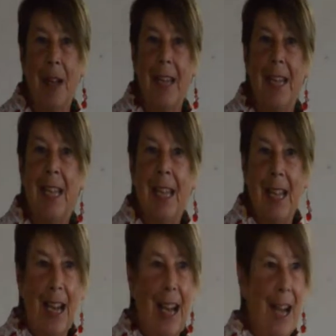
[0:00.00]
We
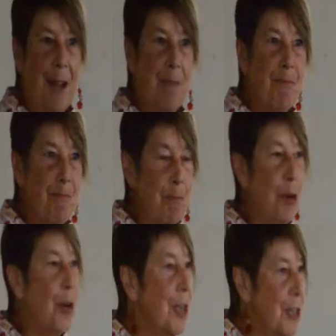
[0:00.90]

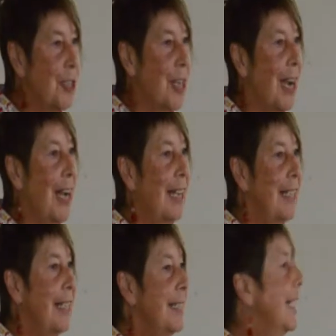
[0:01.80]
pushed on
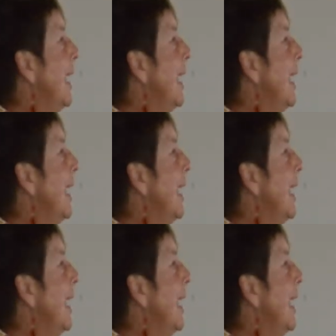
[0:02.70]
it,